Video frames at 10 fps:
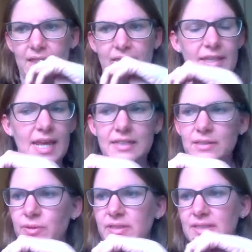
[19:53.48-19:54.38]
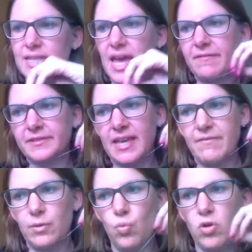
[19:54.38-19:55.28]
And the next one's
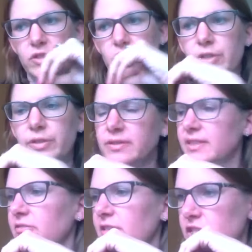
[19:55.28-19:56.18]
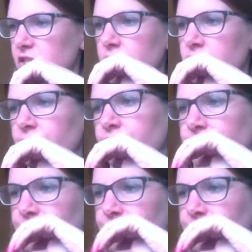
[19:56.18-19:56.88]
F71202.